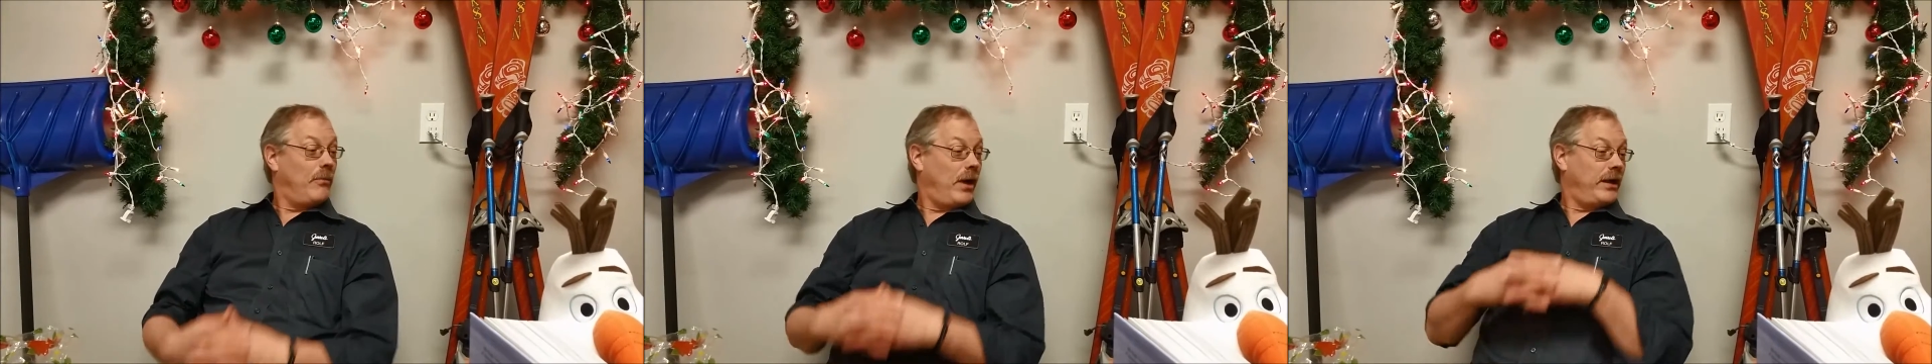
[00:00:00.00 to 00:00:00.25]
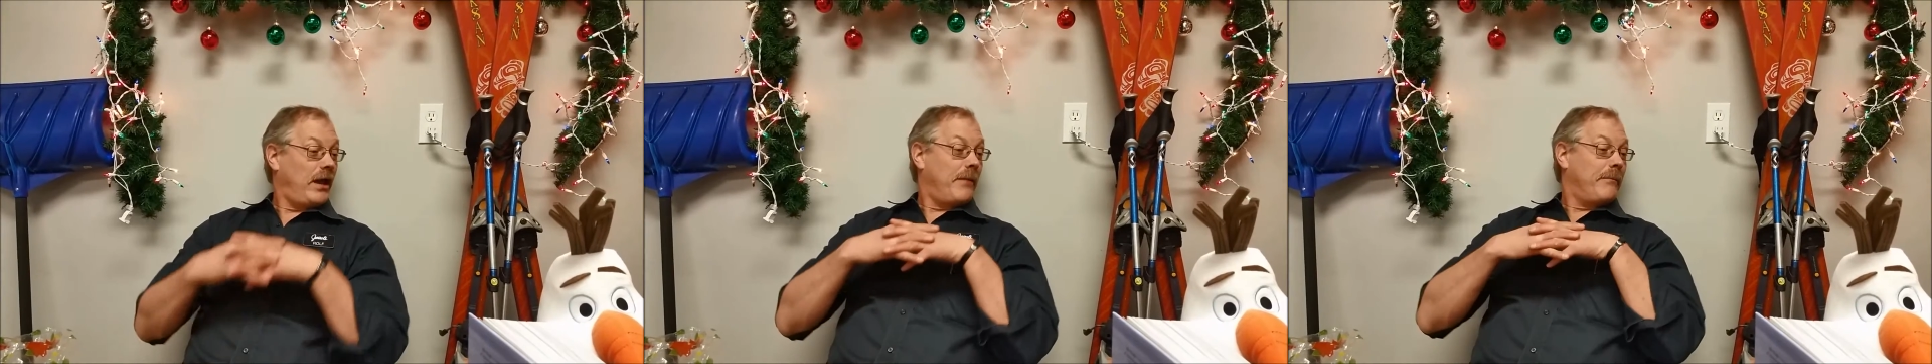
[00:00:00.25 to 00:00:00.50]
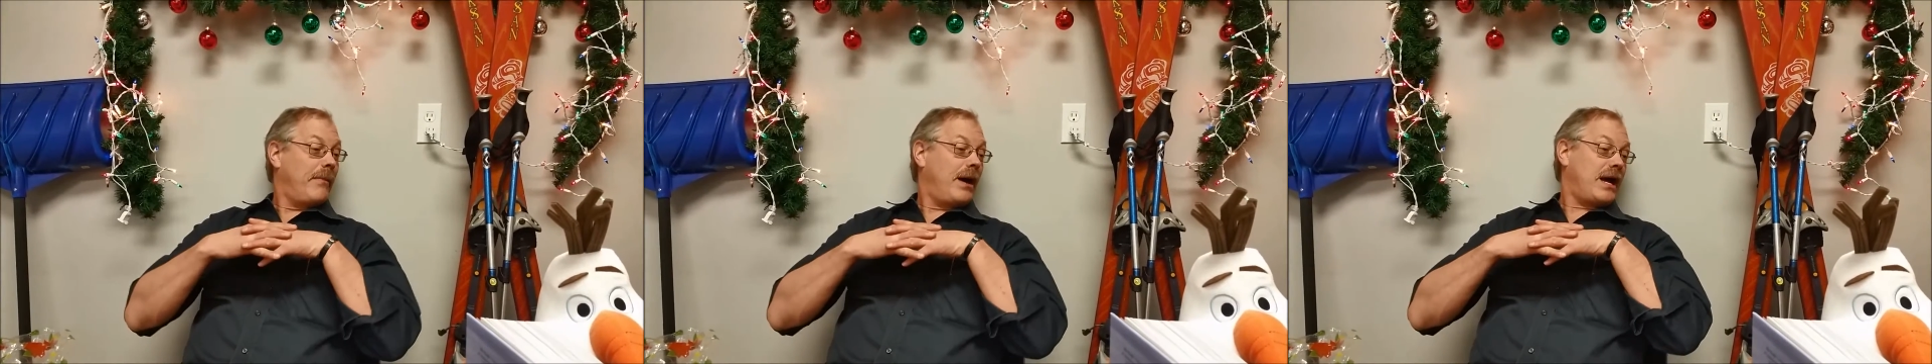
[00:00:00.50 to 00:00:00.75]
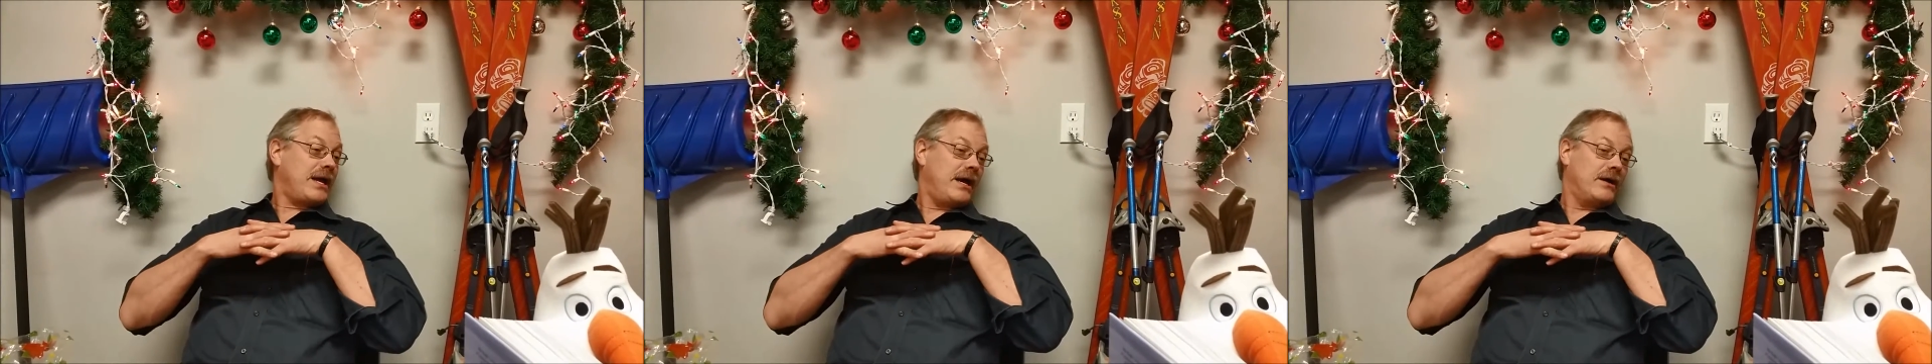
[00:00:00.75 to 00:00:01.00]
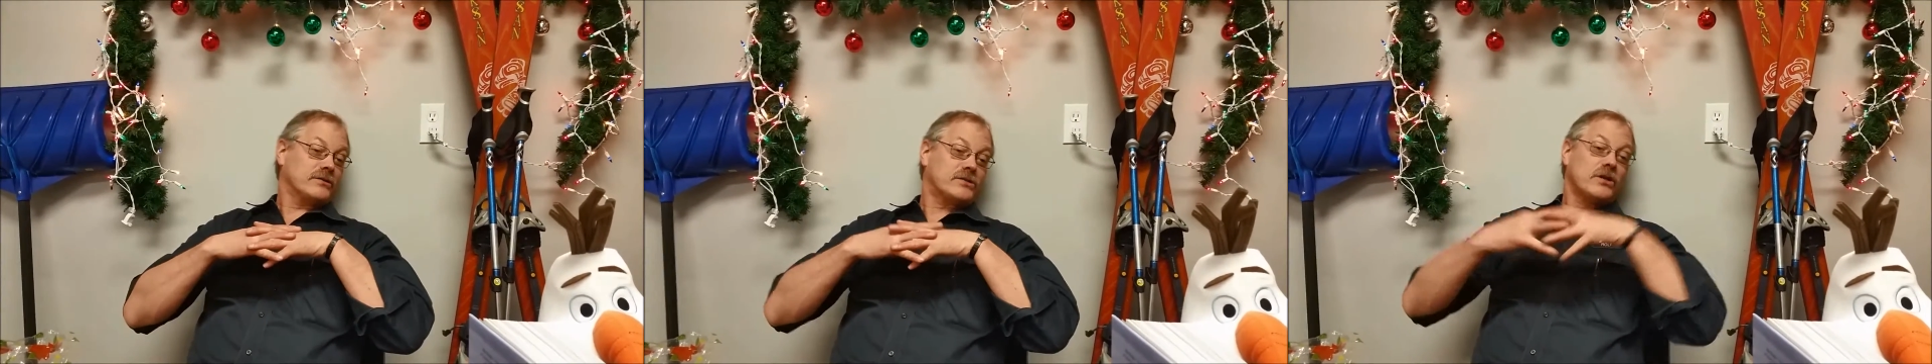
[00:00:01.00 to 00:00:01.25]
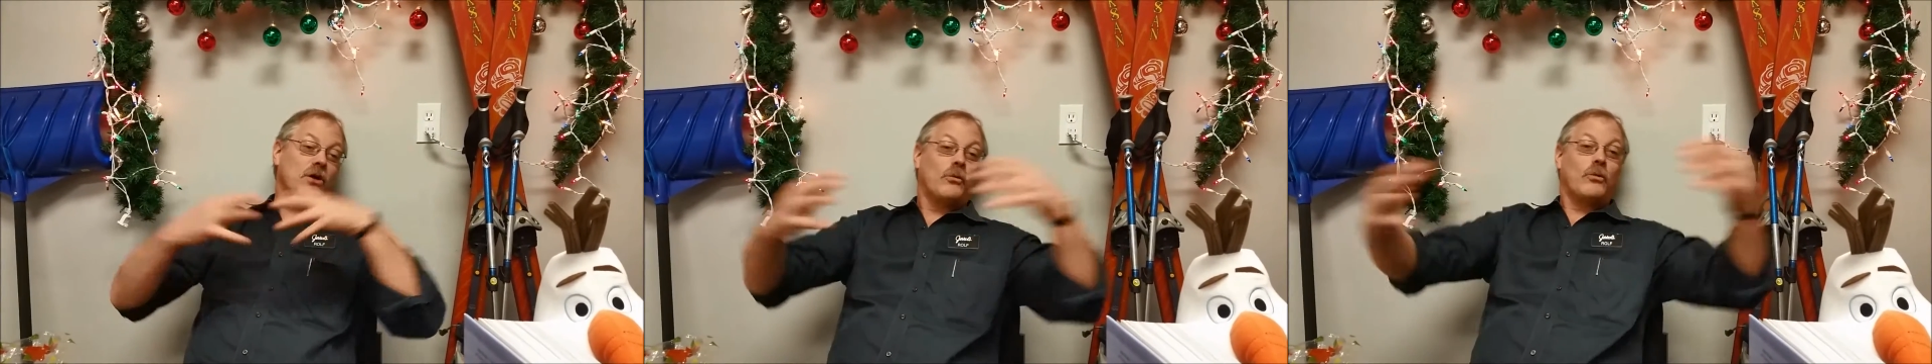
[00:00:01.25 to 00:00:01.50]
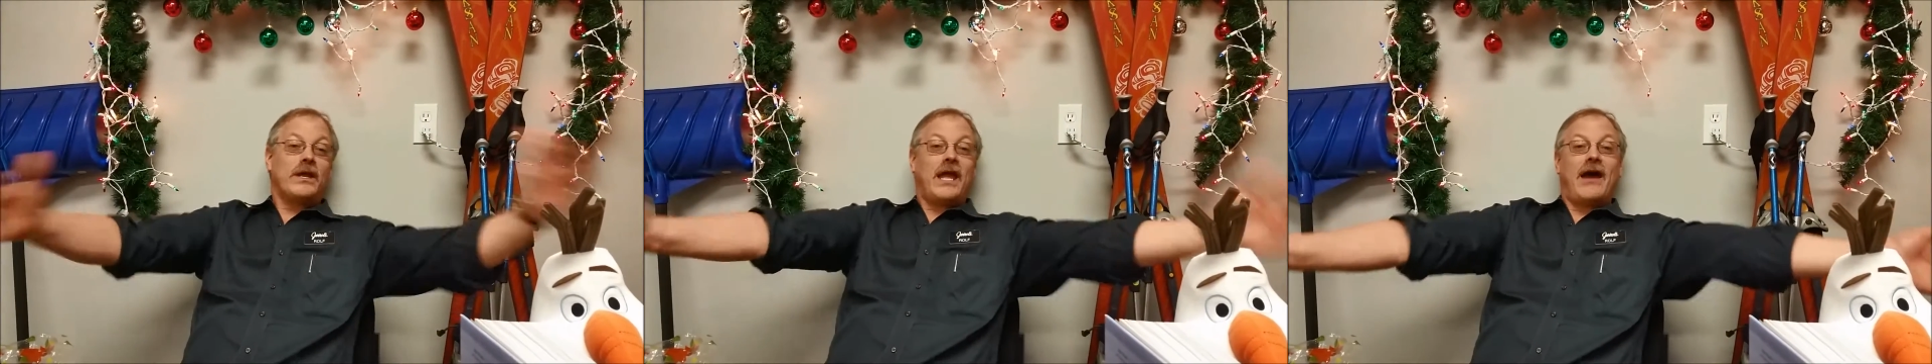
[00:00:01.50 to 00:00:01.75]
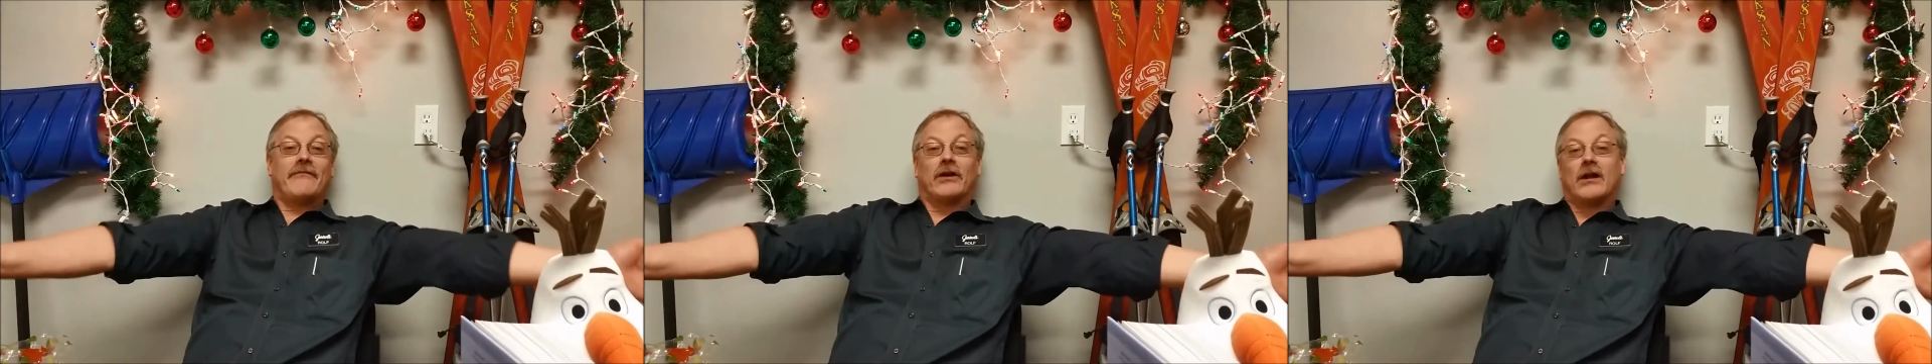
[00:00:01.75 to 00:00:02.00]
but at my house,
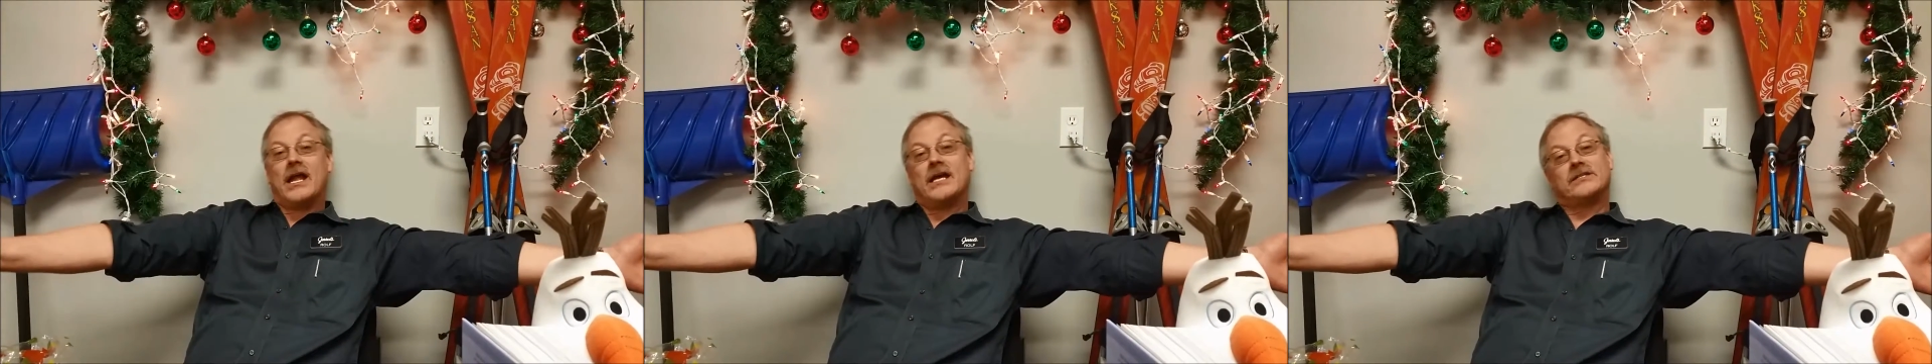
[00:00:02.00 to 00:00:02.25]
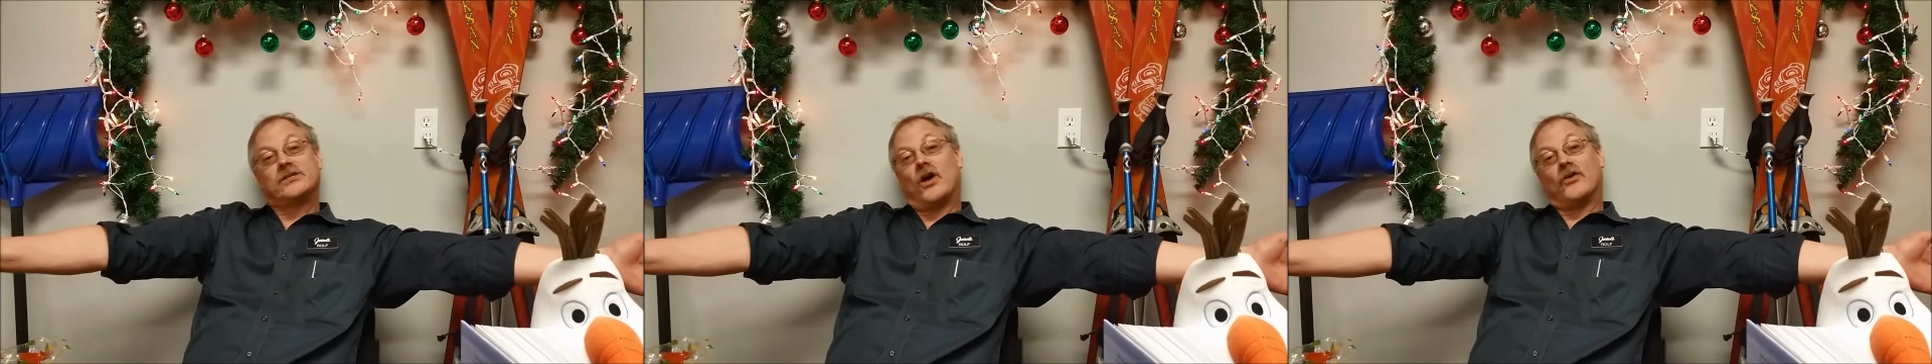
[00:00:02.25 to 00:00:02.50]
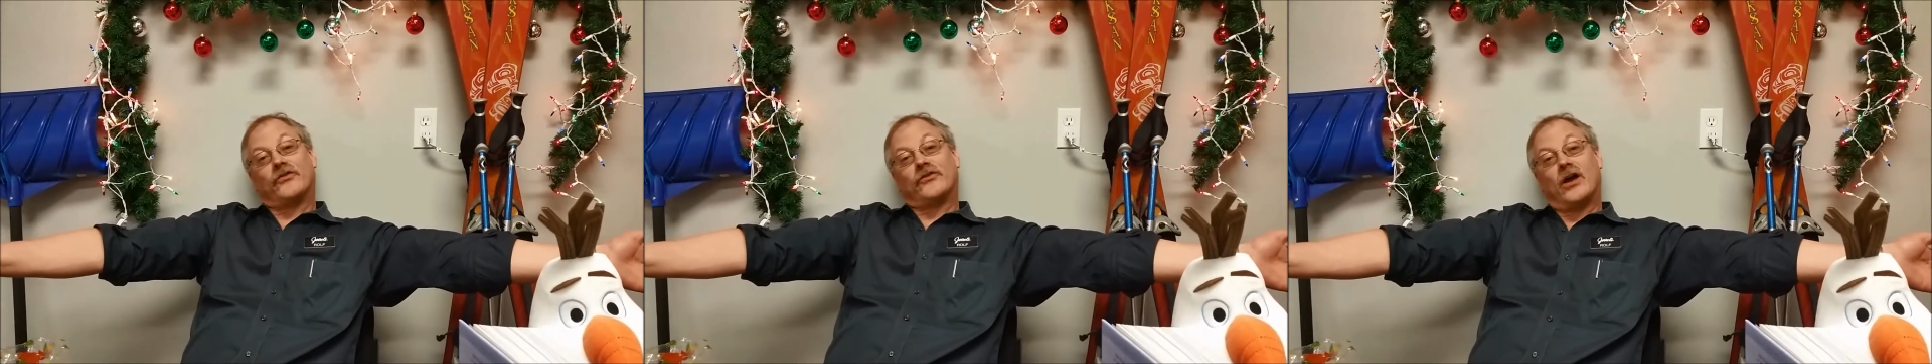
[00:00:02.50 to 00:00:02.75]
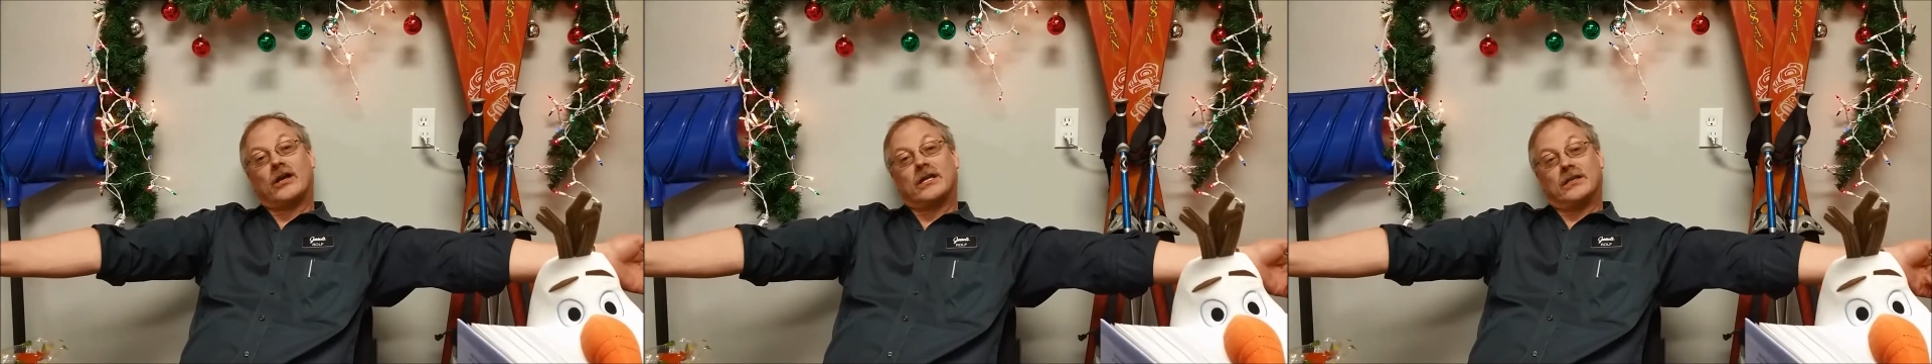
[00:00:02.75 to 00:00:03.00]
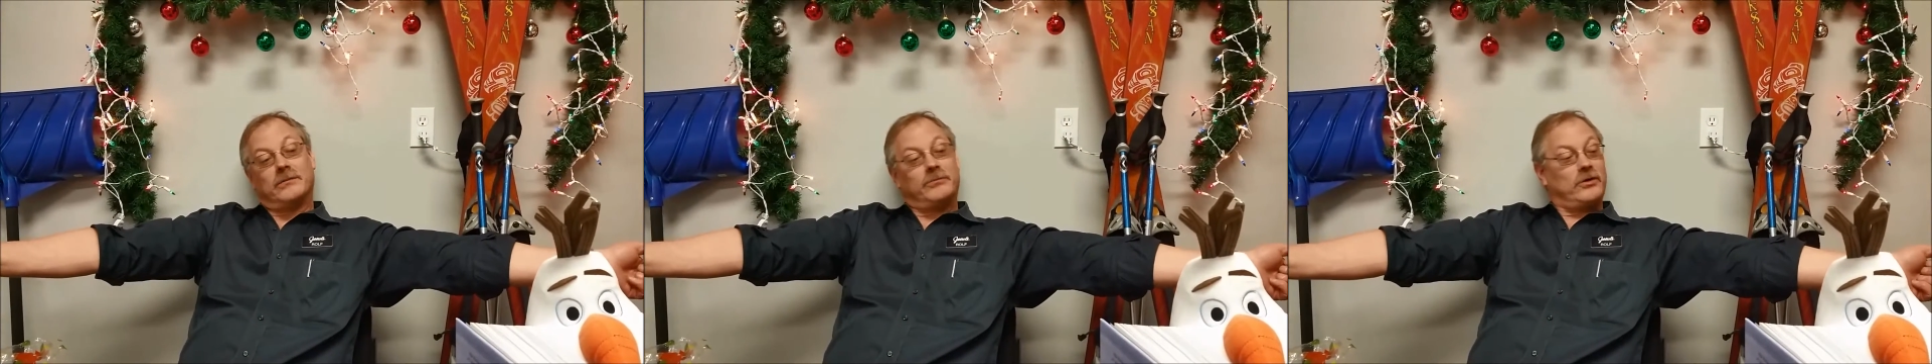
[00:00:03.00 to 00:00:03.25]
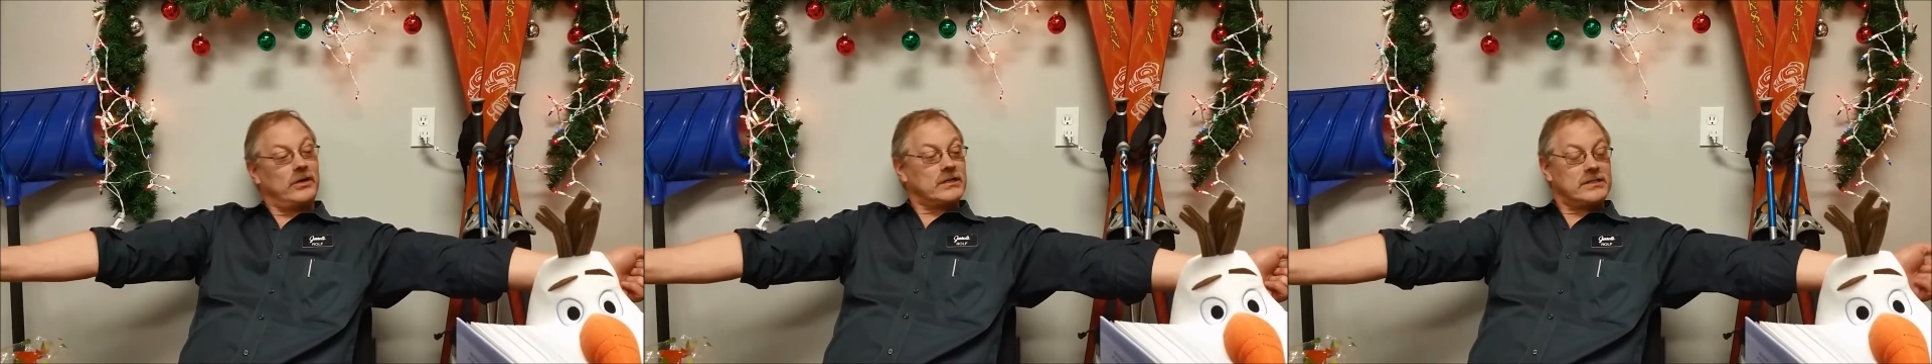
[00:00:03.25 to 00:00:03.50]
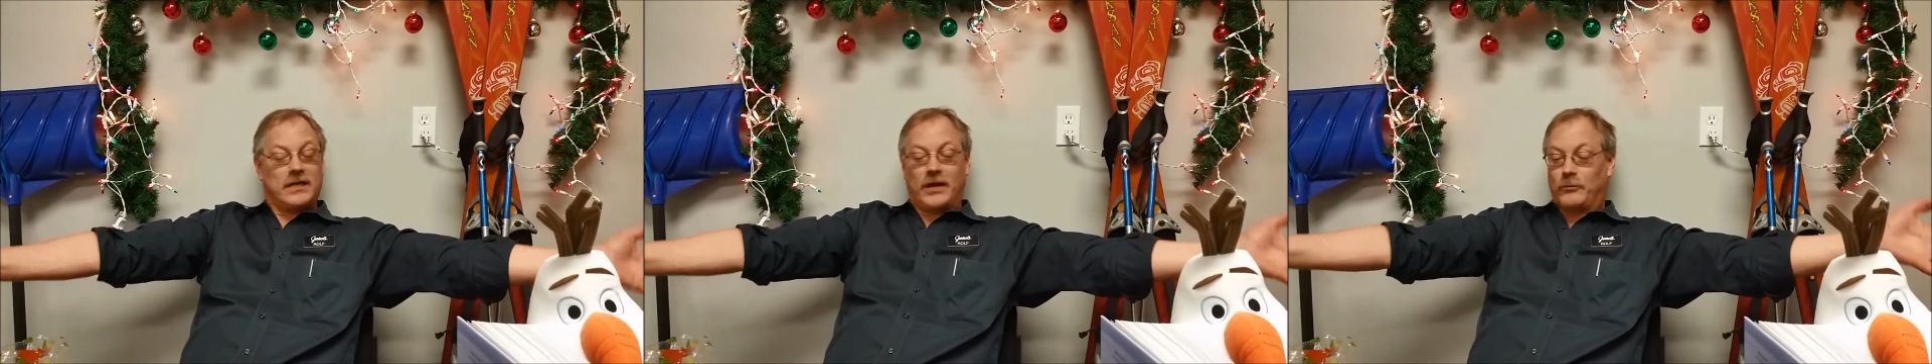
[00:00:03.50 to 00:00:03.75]
we have our heads all stuck into books